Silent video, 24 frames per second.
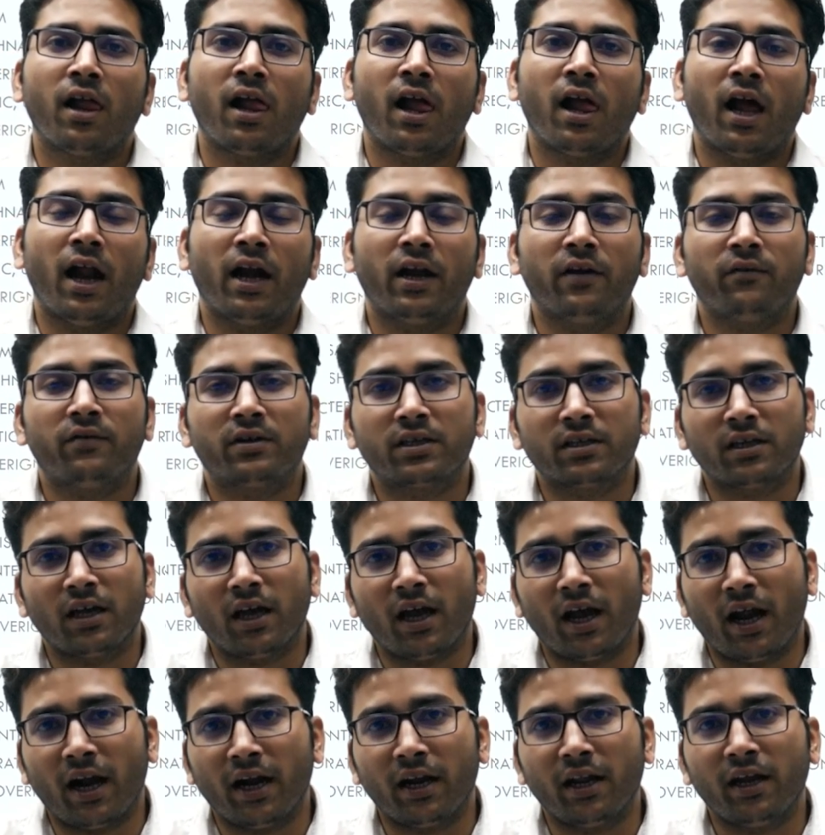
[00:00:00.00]

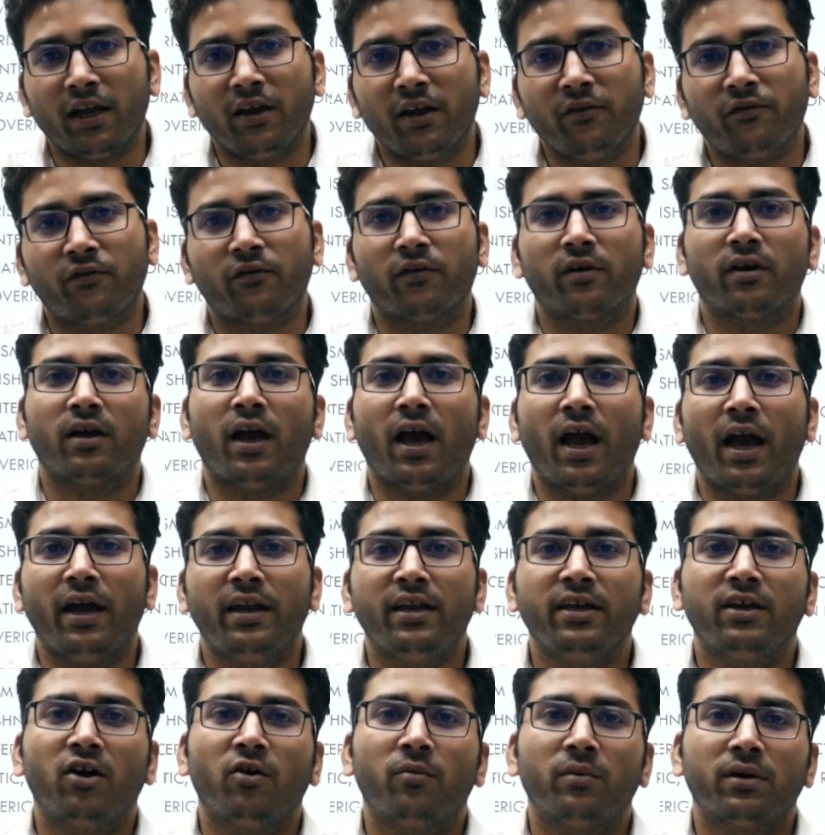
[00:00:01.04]
and if
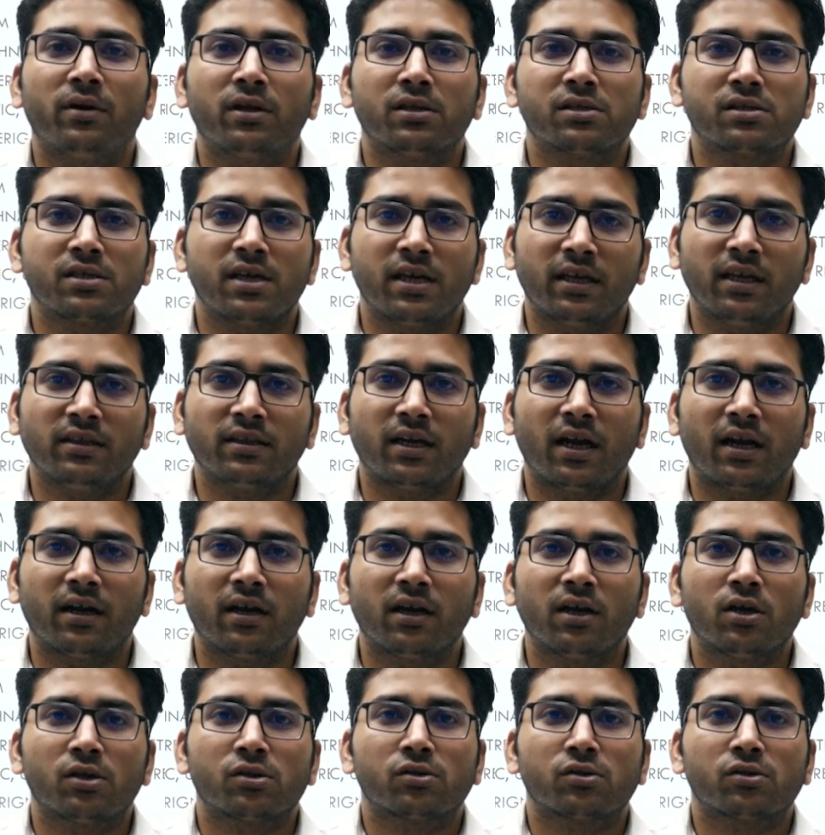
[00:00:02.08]
any government is taking that,